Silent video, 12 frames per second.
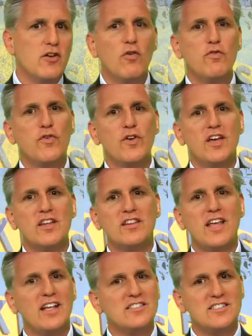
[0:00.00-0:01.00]
And don't
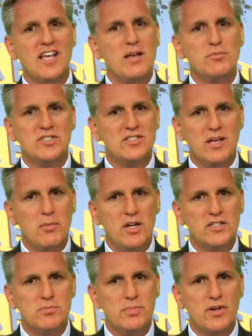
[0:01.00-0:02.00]
forget that same
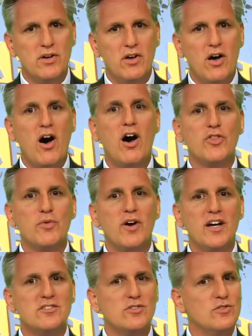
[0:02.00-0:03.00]
stimulus bill
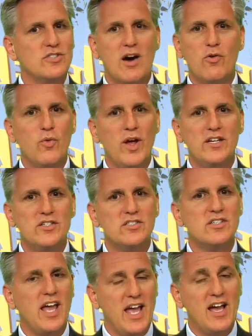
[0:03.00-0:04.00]
authorized those
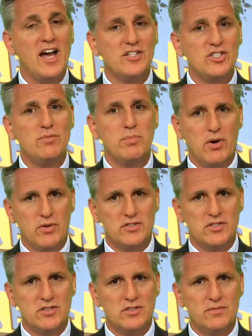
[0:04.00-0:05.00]
outrageous AIG
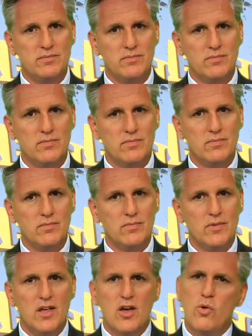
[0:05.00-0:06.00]
bonuses.
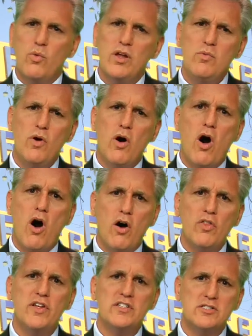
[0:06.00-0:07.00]
When will
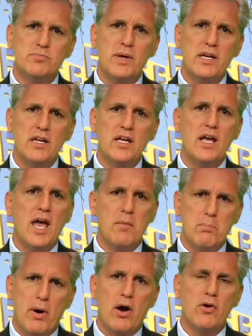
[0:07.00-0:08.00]
all this spending
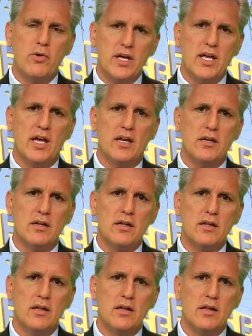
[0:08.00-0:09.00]
and borrowing end?
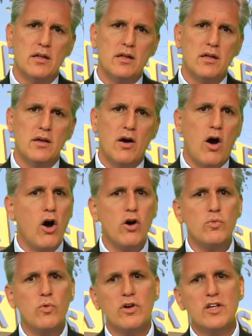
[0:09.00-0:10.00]

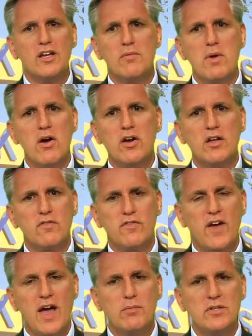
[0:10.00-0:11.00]
Hardworking American
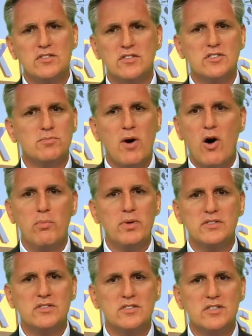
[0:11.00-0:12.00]
families and small
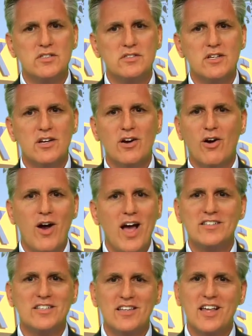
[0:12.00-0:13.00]
businesses are
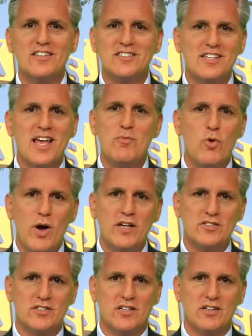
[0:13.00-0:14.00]
asking that same
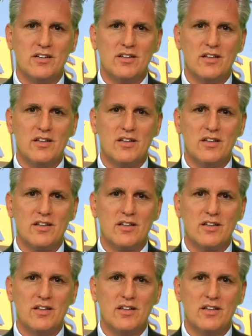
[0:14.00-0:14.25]
question.